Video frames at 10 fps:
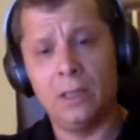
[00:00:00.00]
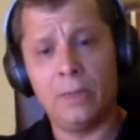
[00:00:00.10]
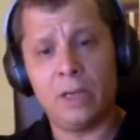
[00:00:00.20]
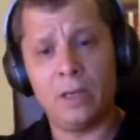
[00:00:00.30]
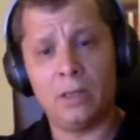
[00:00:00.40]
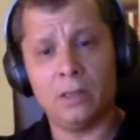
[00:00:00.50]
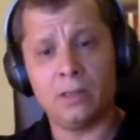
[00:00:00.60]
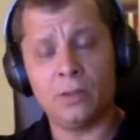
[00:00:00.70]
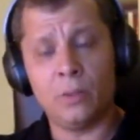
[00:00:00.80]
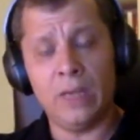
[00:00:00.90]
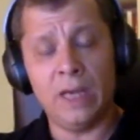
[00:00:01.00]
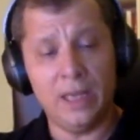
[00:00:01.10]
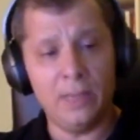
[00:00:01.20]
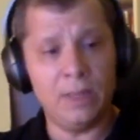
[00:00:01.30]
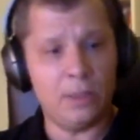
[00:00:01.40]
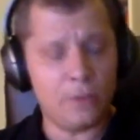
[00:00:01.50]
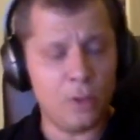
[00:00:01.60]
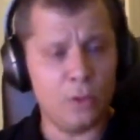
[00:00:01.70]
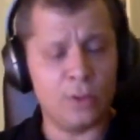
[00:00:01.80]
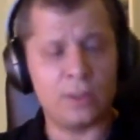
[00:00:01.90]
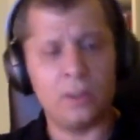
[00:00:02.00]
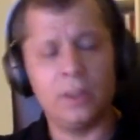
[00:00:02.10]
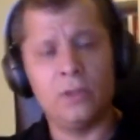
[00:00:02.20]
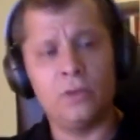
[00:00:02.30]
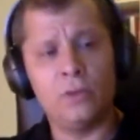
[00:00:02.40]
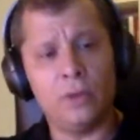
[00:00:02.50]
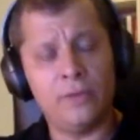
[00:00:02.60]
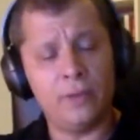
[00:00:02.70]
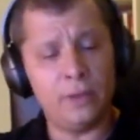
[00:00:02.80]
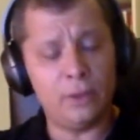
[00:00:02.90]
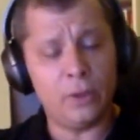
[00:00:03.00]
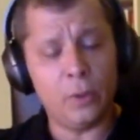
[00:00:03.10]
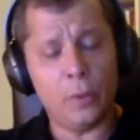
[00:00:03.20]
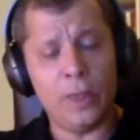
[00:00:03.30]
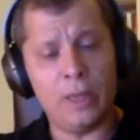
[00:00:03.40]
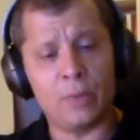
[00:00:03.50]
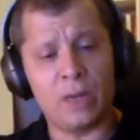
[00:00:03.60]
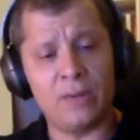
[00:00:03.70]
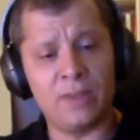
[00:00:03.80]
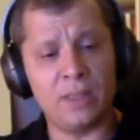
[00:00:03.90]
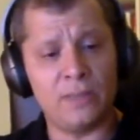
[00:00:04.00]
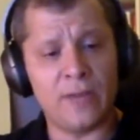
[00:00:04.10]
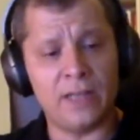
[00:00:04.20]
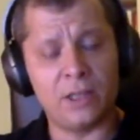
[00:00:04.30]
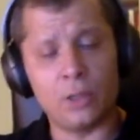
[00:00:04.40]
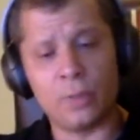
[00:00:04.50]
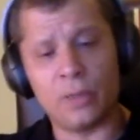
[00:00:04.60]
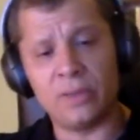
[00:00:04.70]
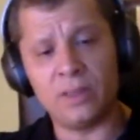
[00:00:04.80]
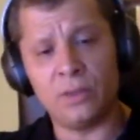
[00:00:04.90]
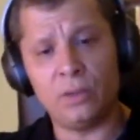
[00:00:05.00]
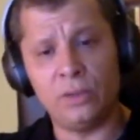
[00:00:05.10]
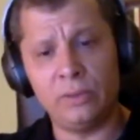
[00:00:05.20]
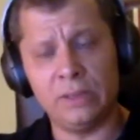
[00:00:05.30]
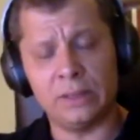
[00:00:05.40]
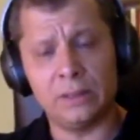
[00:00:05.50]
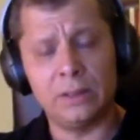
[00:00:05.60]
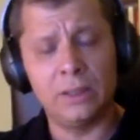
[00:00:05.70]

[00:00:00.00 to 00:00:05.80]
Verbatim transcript: because we are aiming, of course, to offer a privacy and financial privacy to everyone.